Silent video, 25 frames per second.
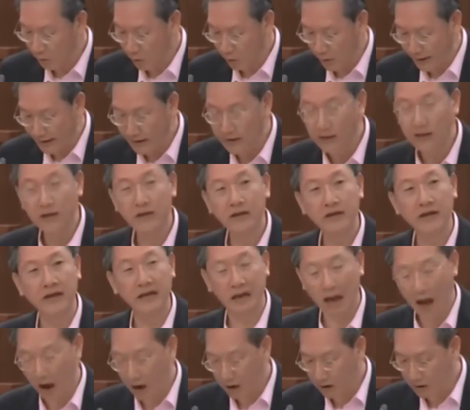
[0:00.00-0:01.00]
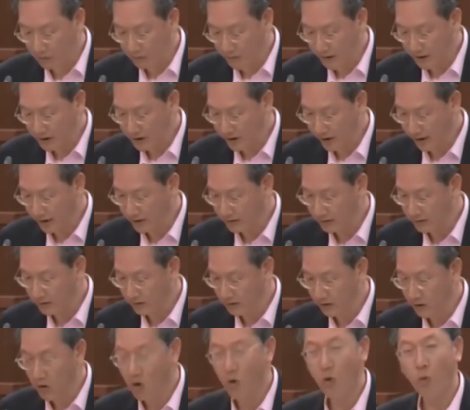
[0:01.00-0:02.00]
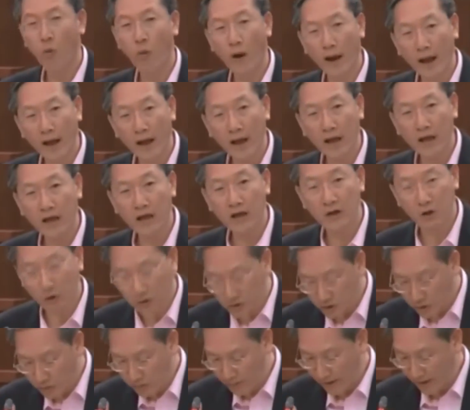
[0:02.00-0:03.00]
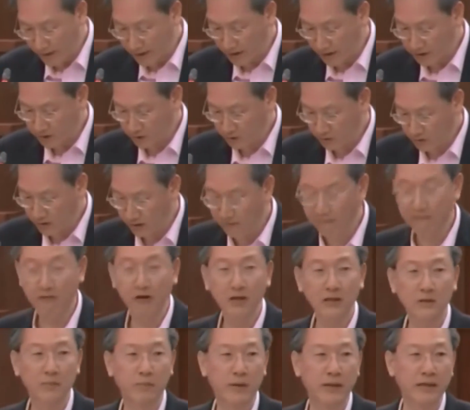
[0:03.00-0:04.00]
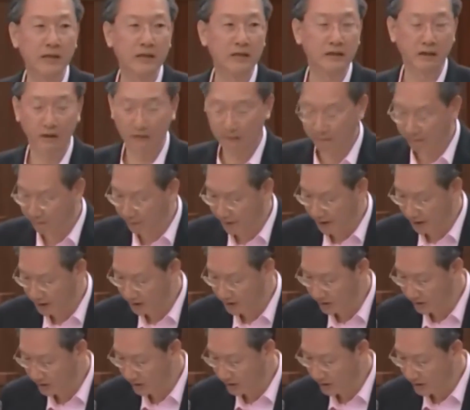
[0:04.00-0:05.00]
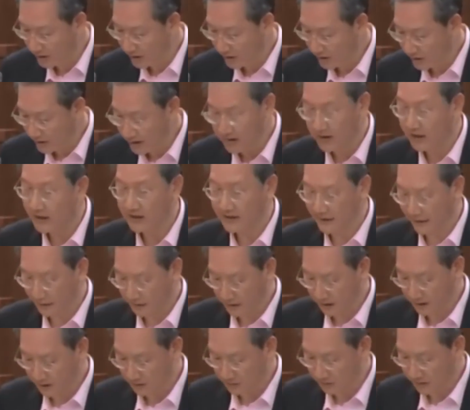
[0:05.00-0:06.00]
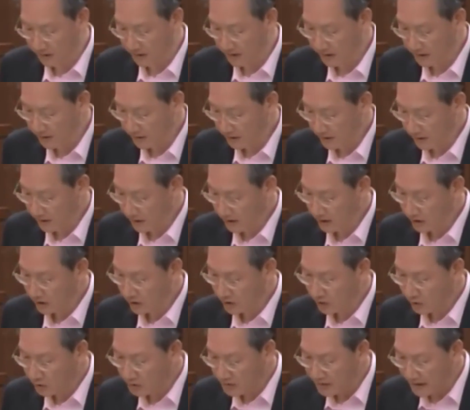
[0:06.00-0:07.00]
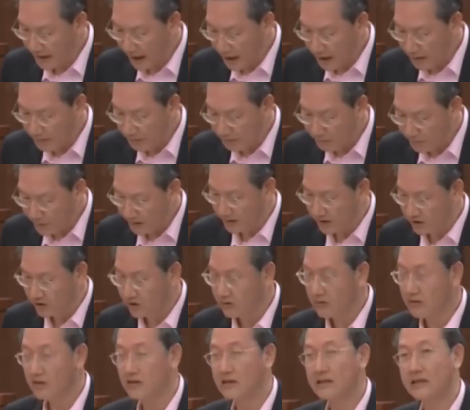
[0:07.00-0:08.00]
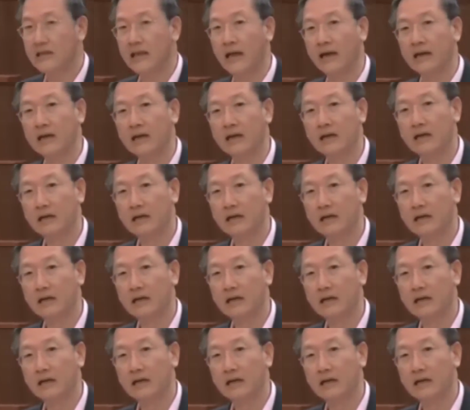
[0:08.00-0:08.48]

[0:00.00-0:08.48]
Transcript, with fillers: Week in Harbin, China, where he also managed a first place finish in his category. So young practitioners like